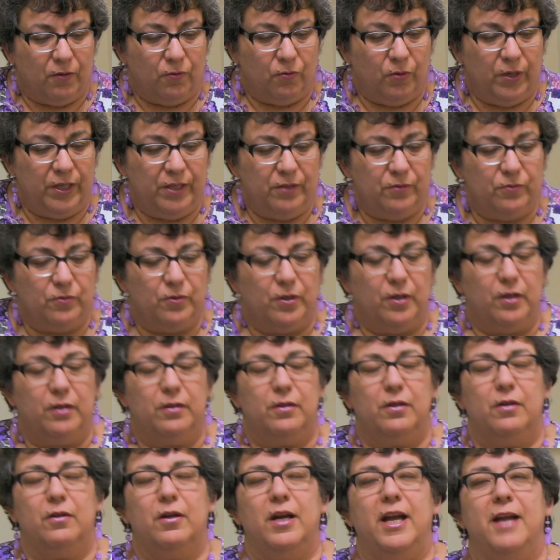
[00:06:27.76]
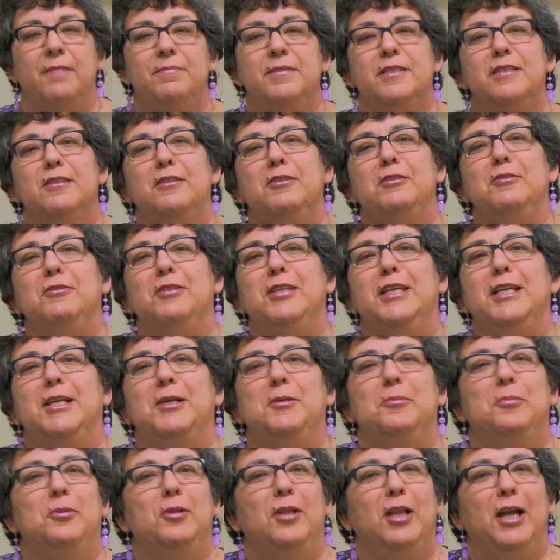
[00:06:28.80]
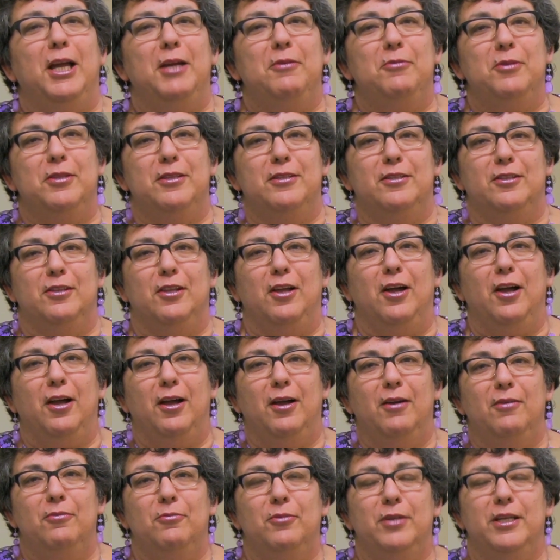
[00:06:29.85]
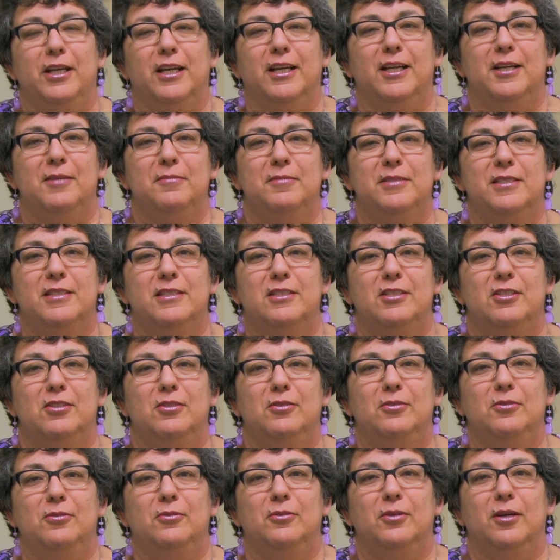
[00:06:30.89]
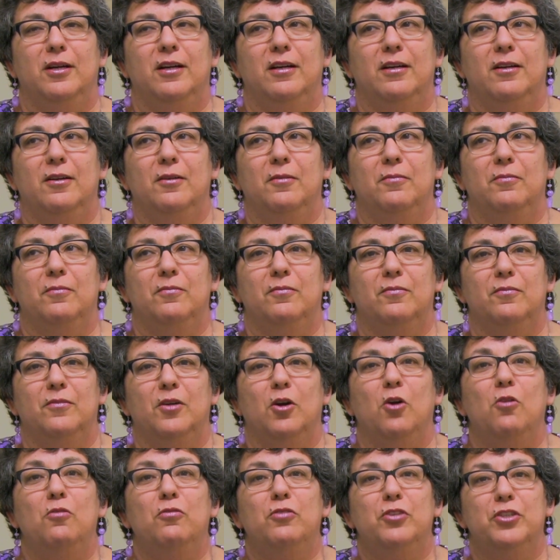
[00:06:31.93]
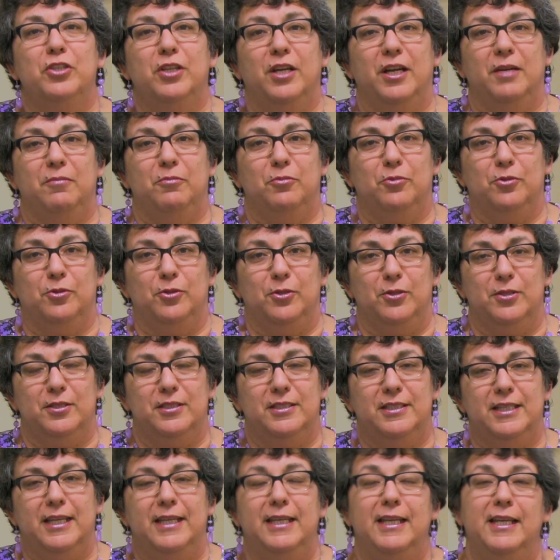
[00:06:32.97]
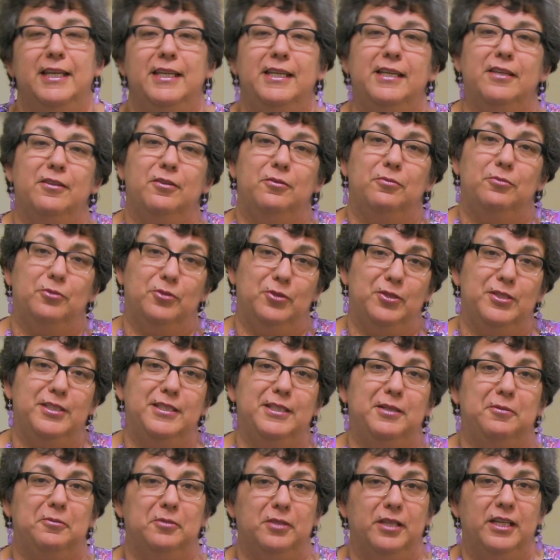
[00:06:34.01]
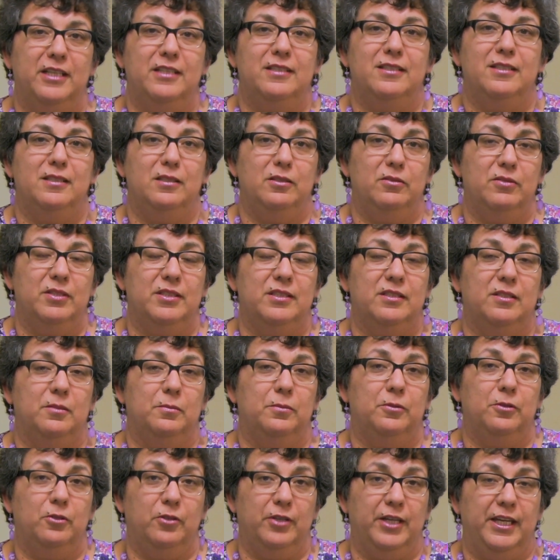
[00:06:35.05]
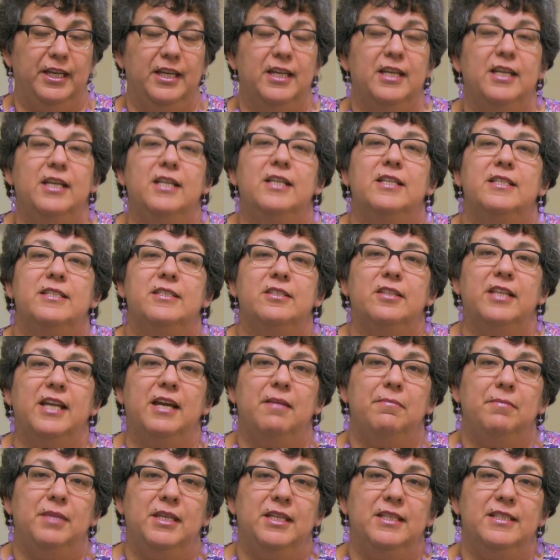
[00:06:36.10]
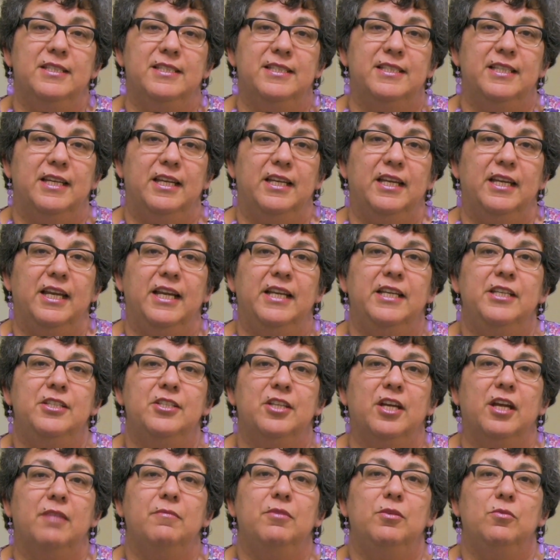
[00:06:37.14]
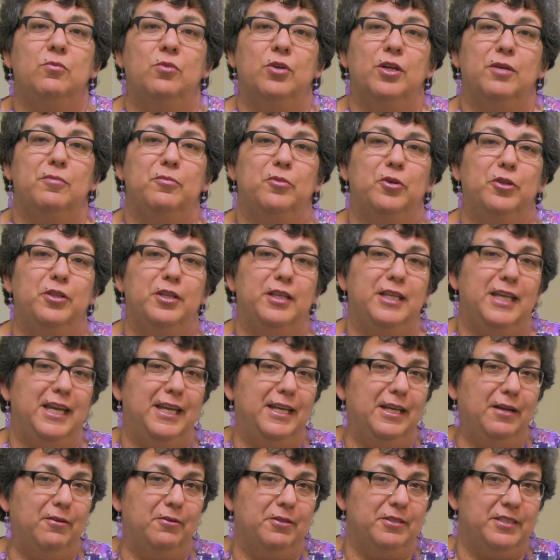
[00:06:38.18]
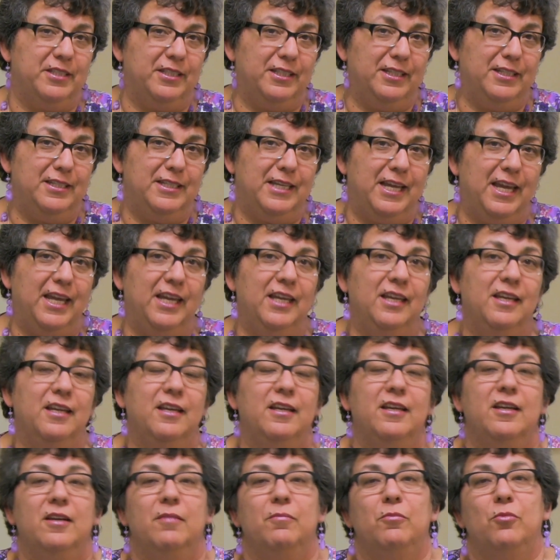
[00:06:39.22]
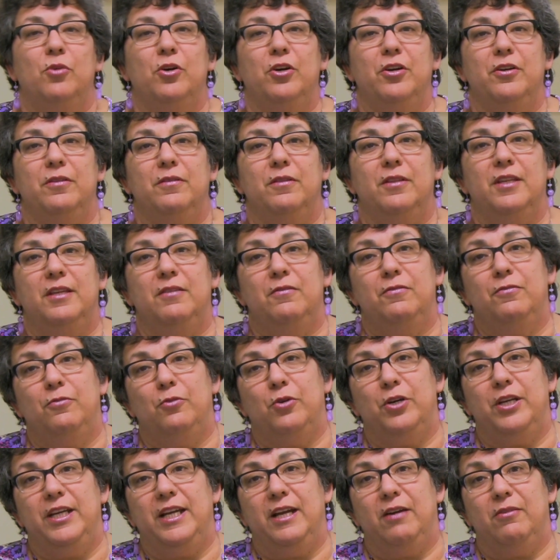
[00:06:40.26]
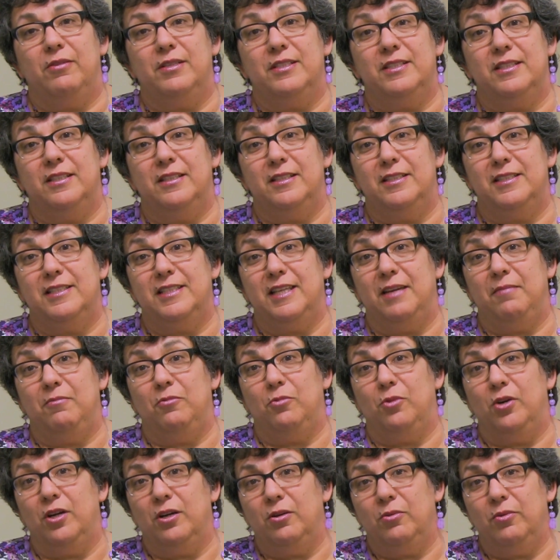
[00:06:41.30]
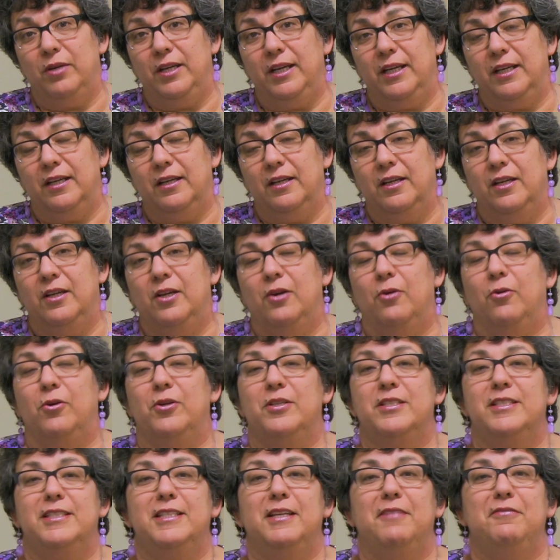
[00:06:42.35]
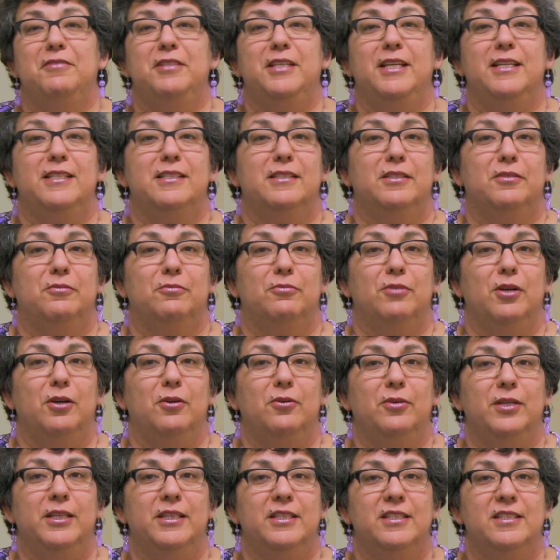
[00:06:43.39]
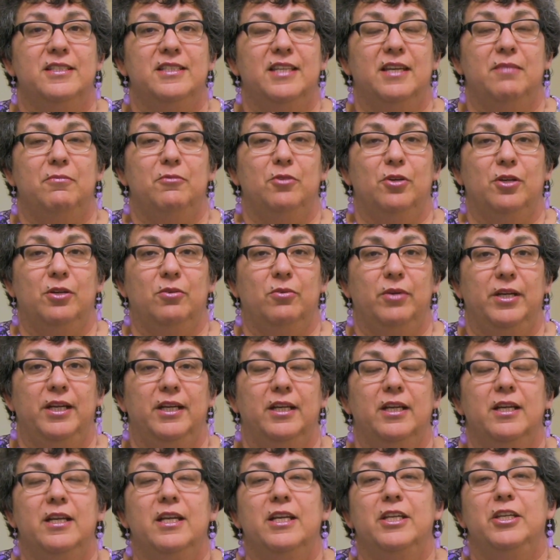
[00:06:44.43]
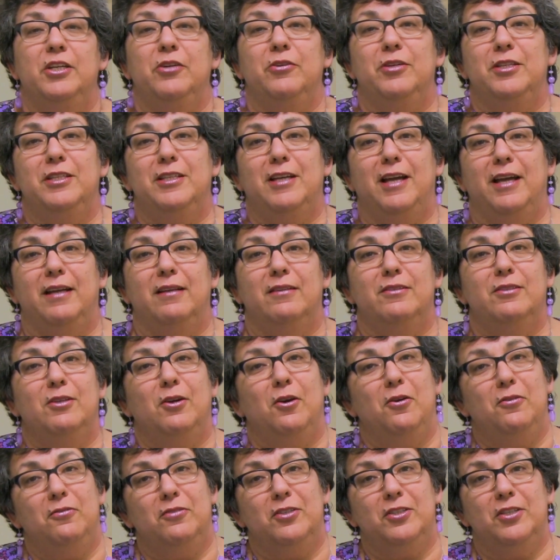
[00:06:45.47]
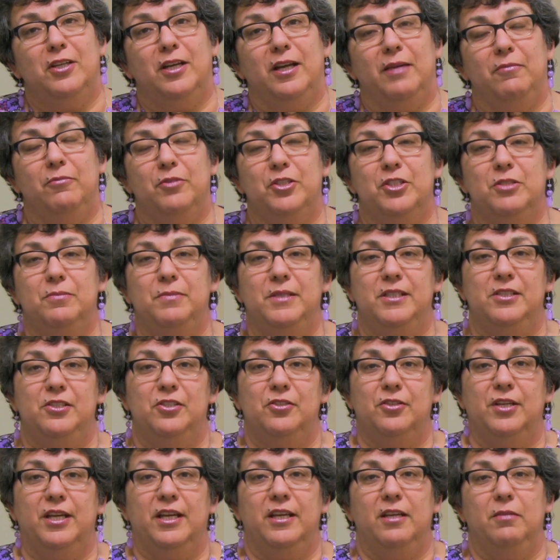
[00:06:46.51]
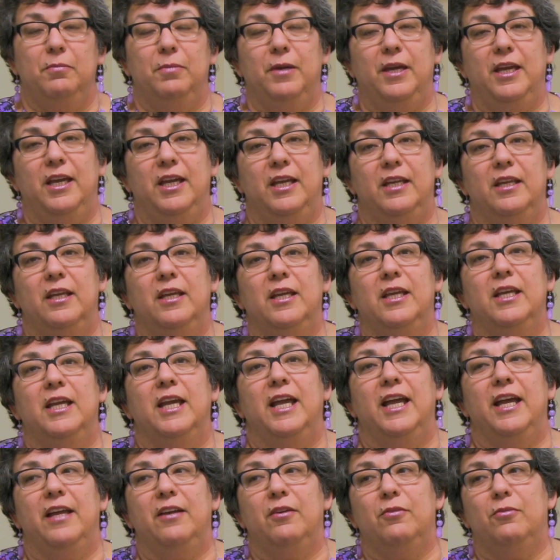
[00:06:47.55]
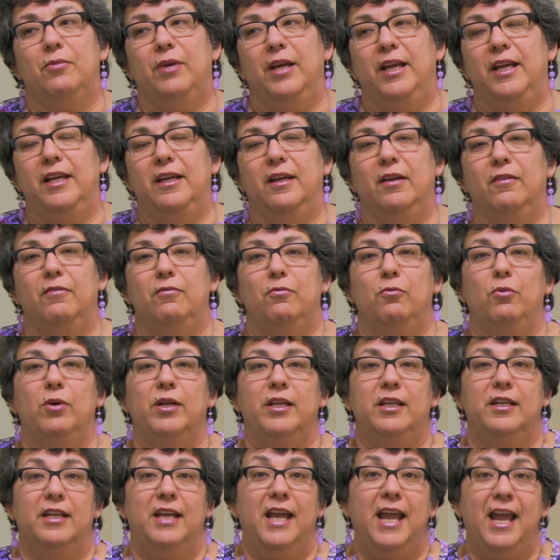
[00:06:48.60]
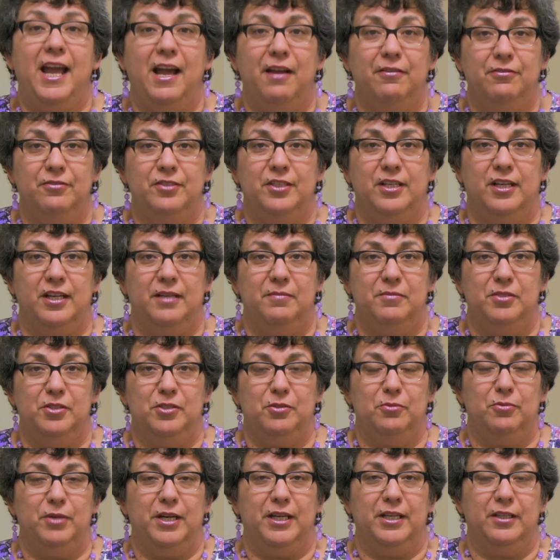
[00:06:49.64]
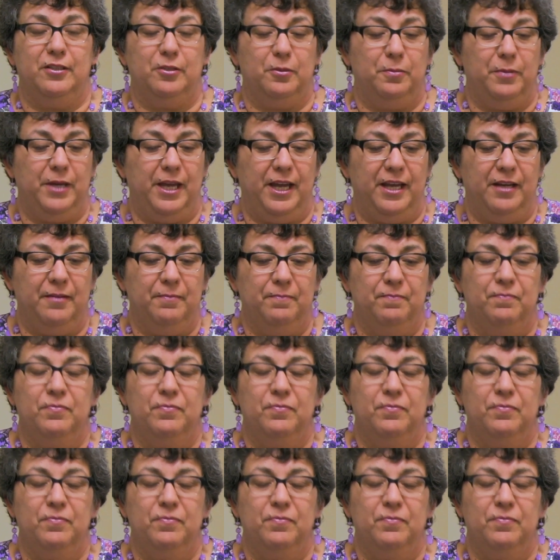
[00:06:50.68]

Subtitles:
We absolutely comply with the law when it comes to overtime rules and any other rules that relate to you as an employee. So that means that anytime you work more than 8 hours in a day, more than 40 hours in the same work week, or 7 days in a row in the same work week, you're entitled to overtime, which means you're getting paid at a rate of 1.5 times your regular pay.